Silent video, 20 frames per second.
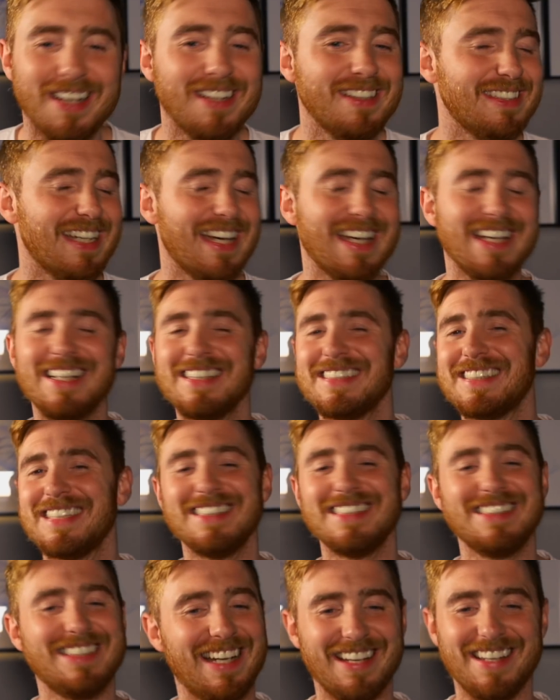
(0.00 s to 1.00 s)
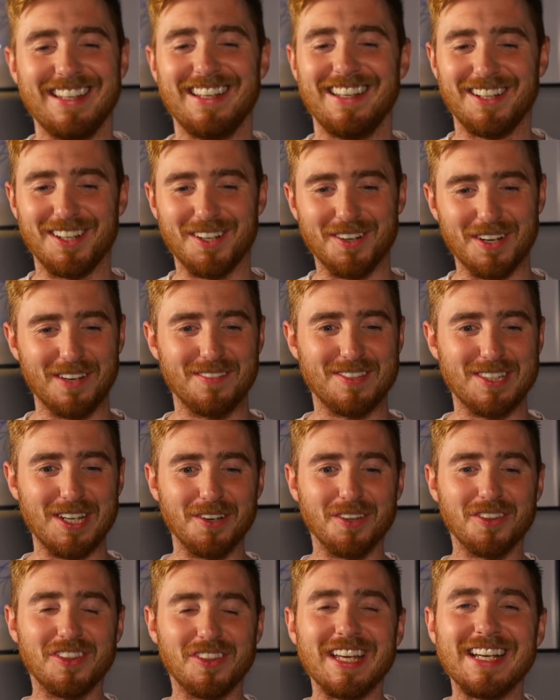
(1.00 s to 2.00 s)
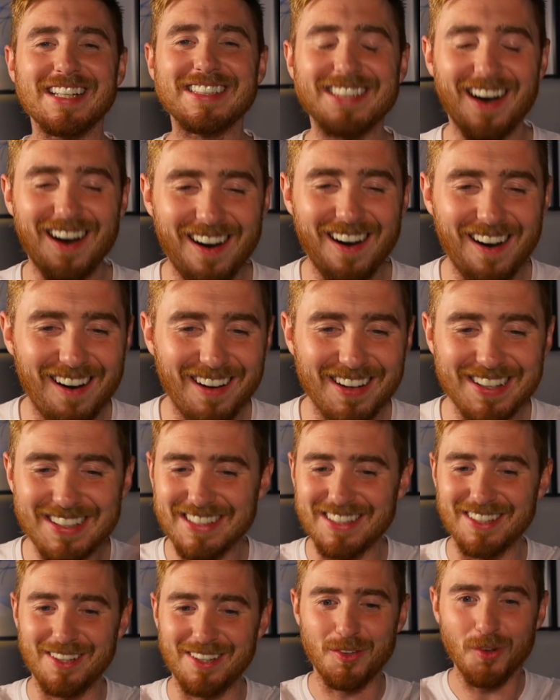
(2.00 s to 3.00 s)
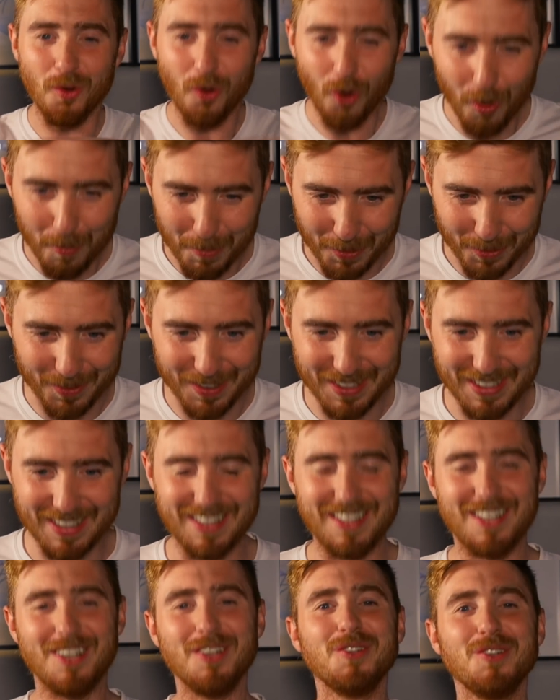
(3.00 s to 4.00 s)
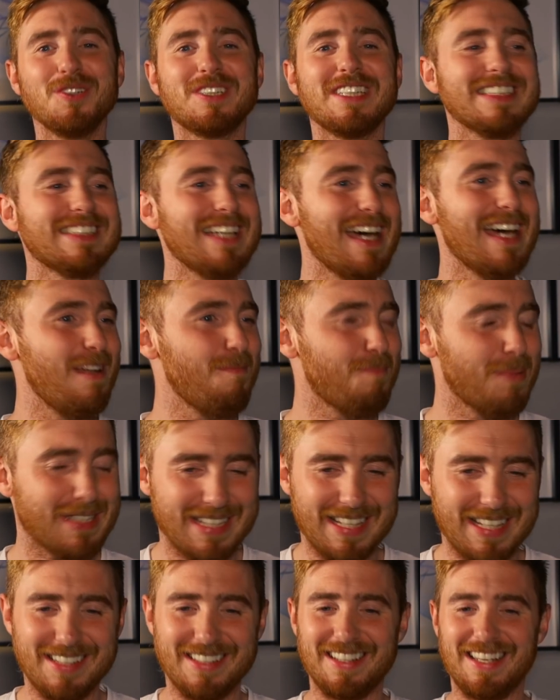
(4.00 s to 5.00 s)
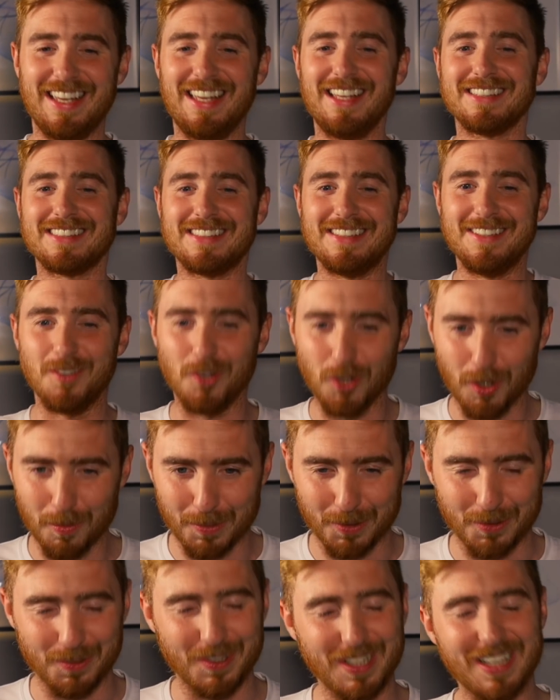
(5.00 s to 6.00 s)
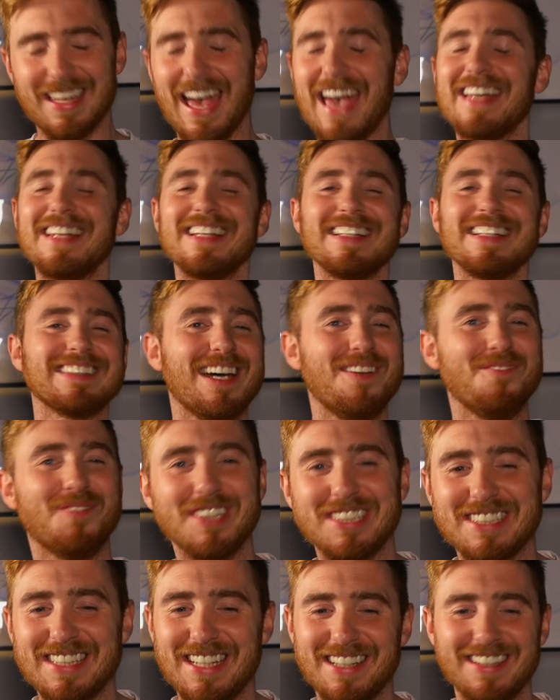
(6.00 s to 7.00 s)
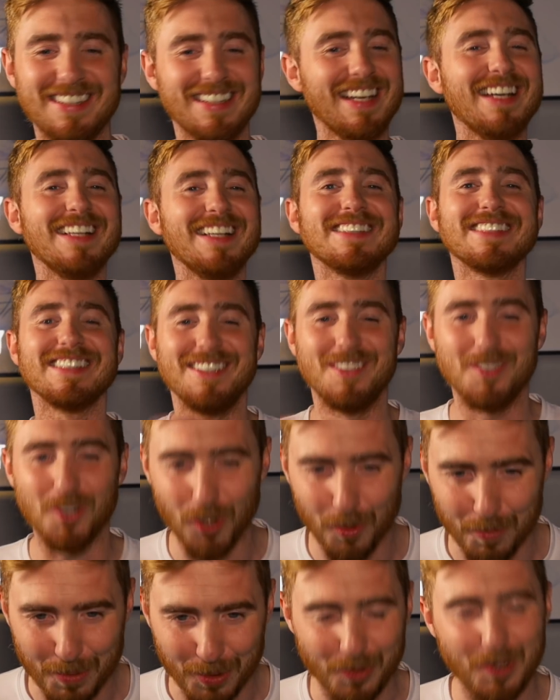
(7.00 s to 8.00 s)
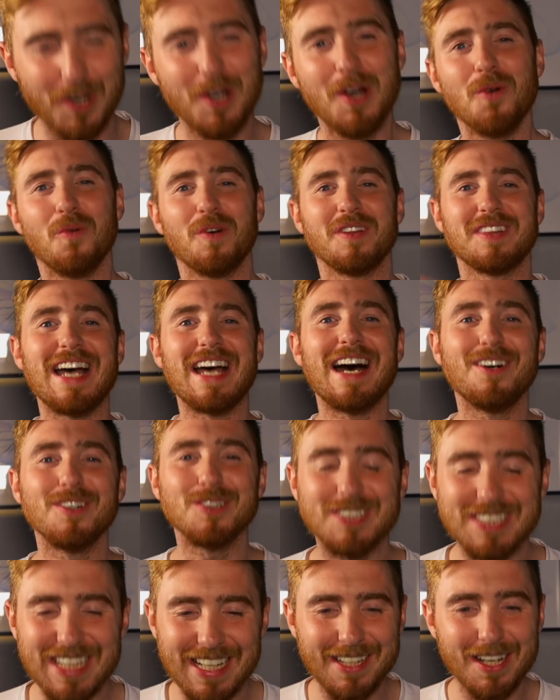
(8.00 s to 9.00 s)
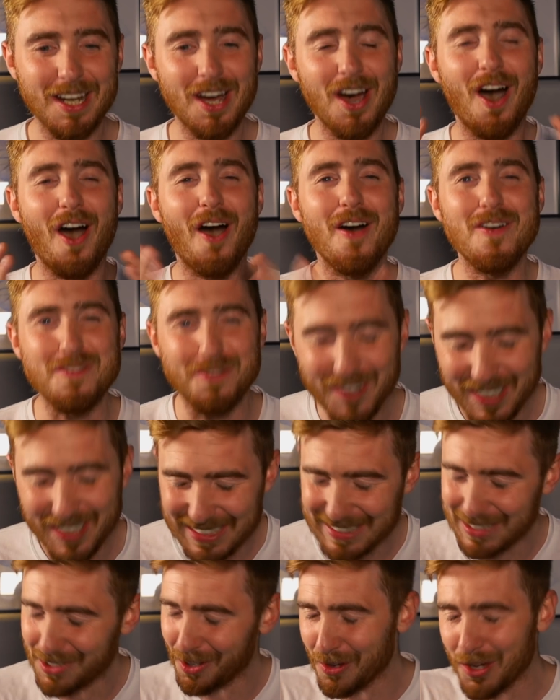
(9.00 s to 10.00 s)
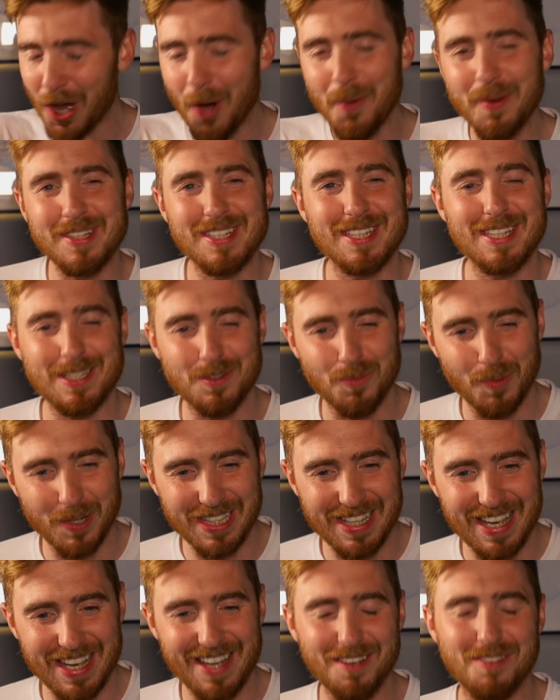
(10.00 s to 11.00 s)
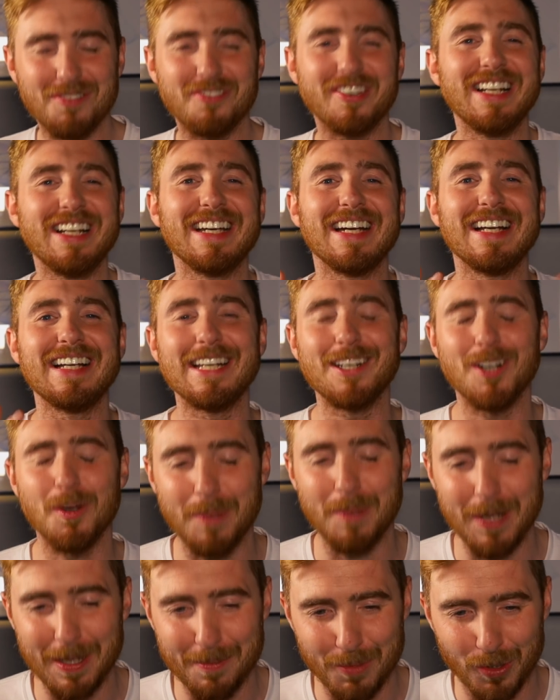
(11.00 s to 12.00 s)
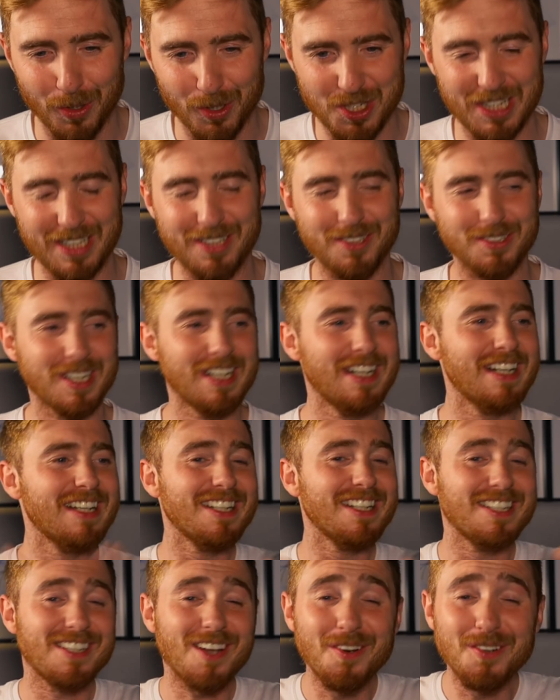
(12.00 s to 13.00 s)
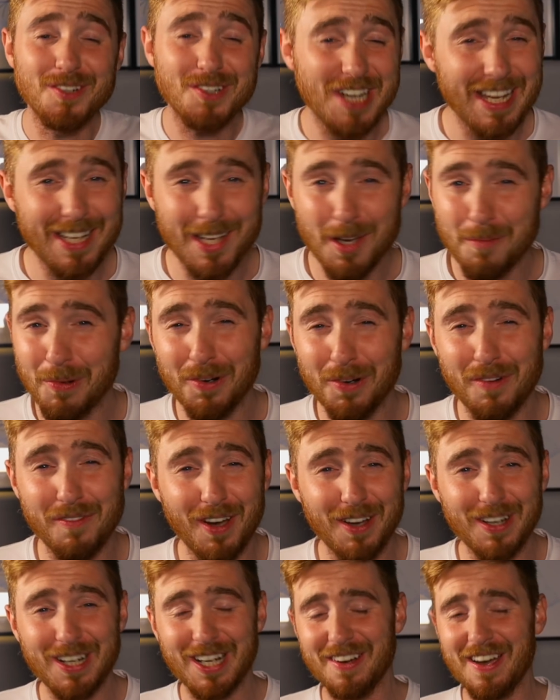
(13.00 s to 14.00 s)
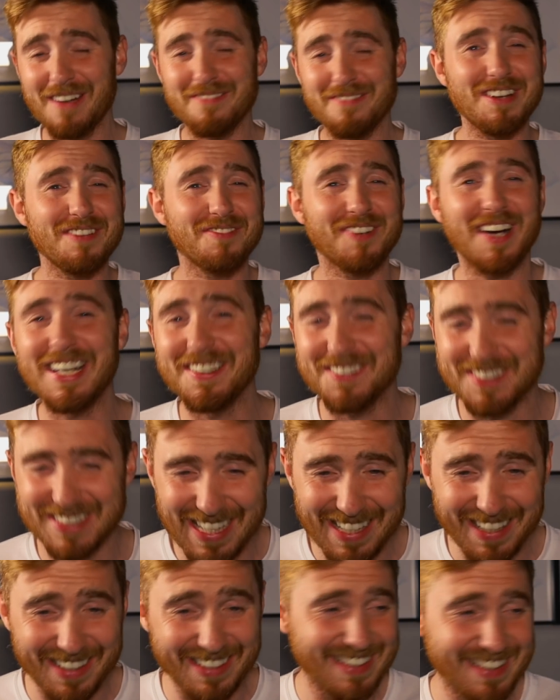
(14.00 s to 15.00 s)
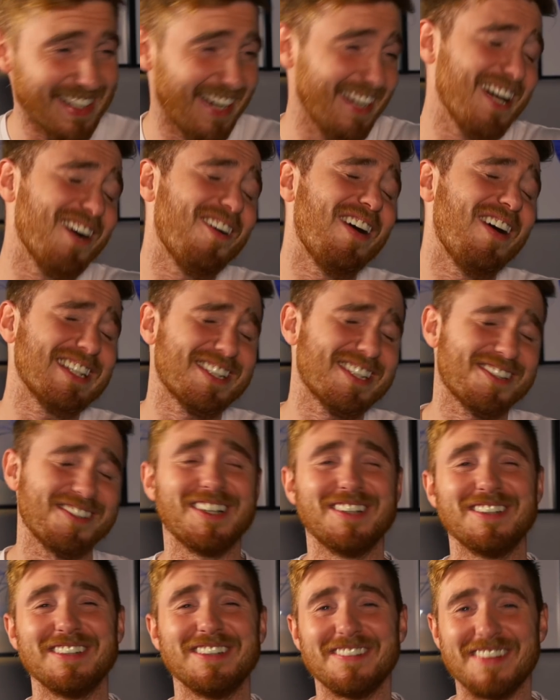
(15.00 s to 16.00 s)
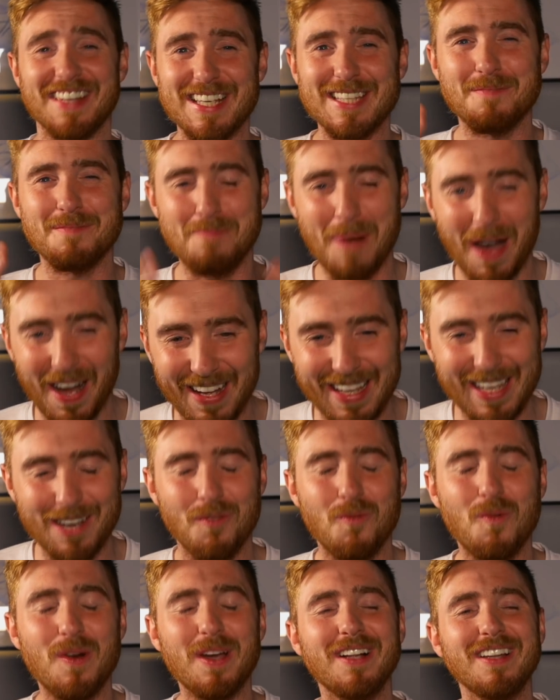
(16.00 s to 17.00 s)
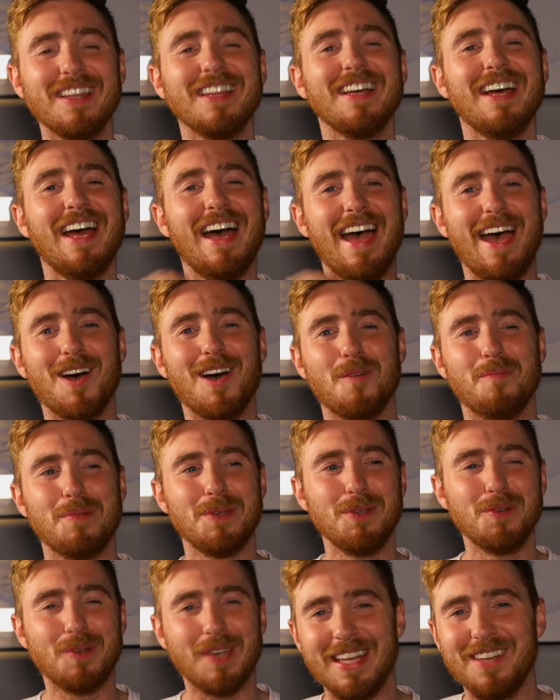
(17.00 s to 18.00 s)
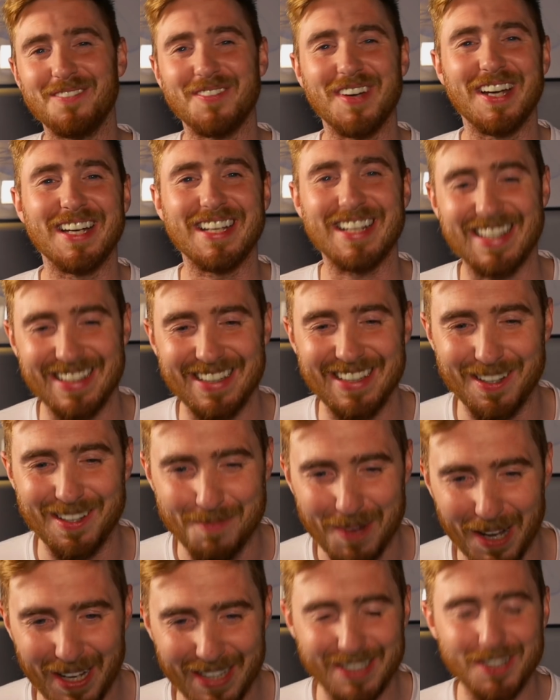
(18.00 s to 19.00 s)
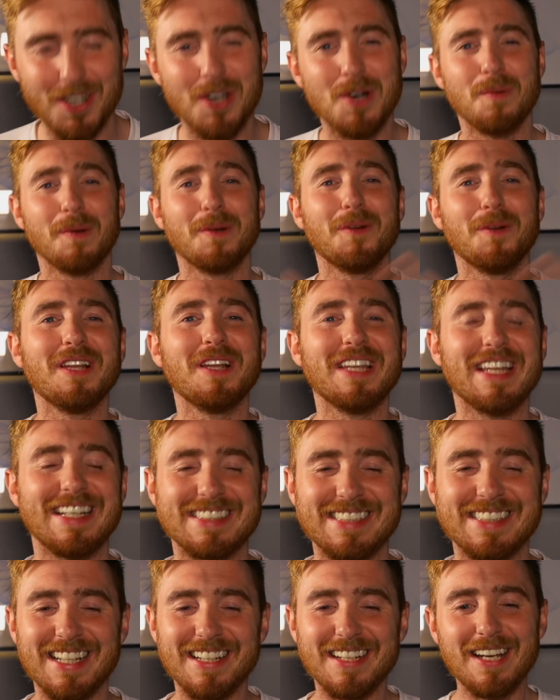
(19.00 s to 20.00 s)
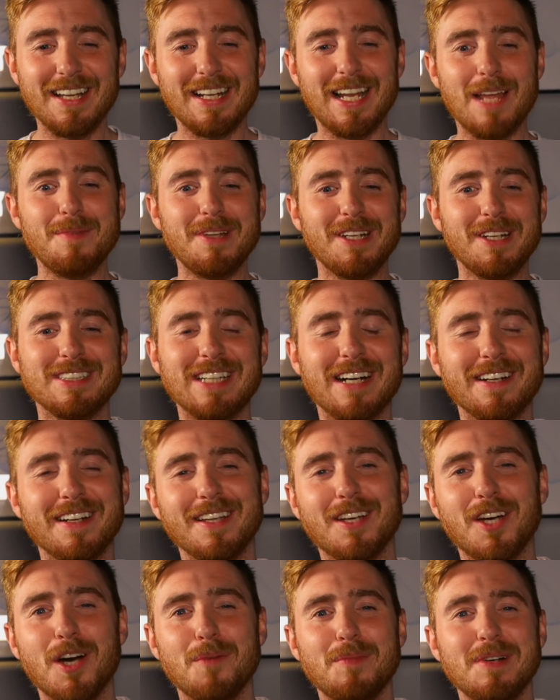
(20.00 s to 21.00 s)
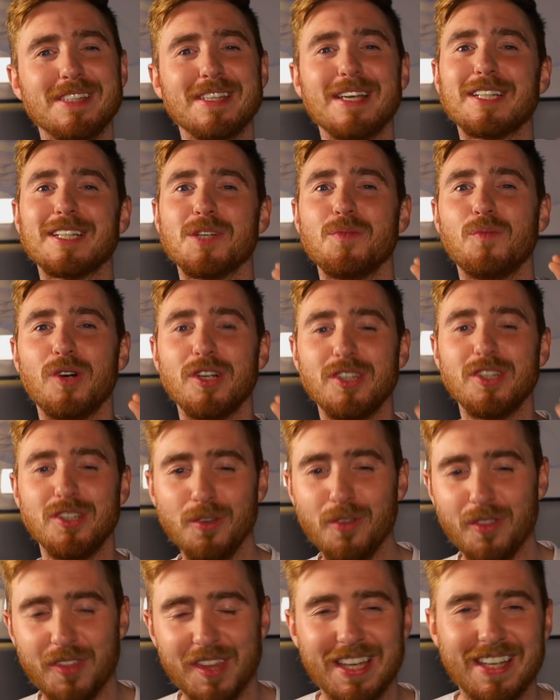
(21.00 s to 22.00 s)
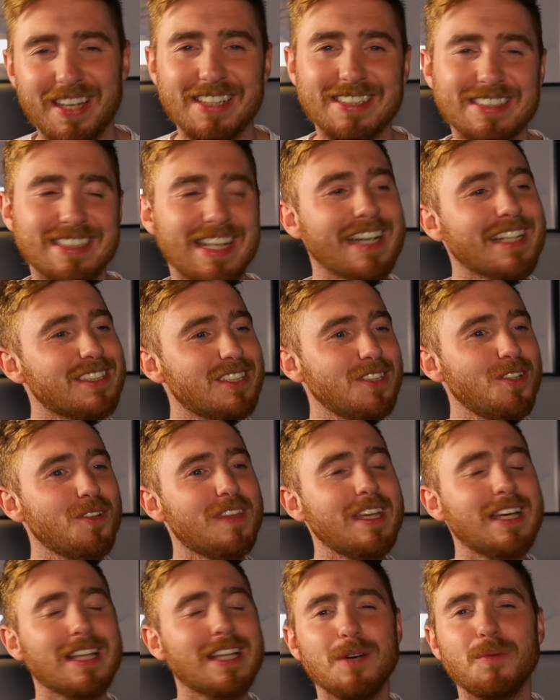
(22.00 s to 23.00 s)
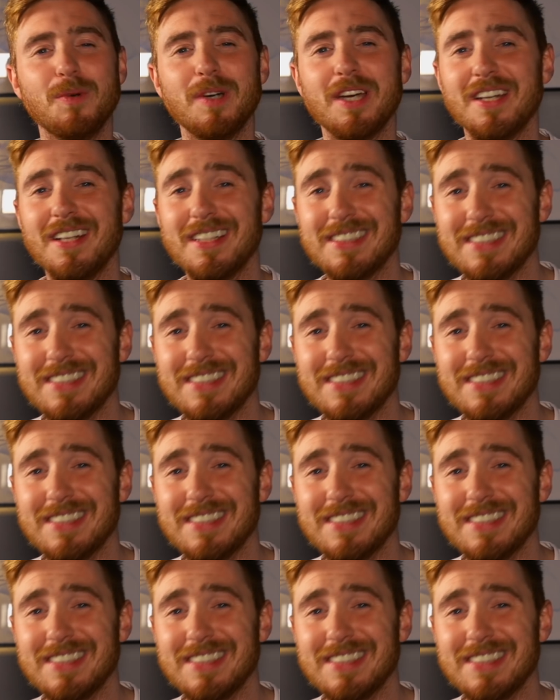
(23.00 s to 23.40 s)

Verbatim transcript: day to day in crypto. Things are normal. Losing 10% is normal. Gaining 10% is normal. With that all said, hopefully you can go into this weekend feeling a little bit more chilled. Don't check your portfolio every 5 seconds. I know I struggle with this, but it will help you keep a clear mind. With all of that said, let me know down in the comment section what you think is next. Do you think that we're gonna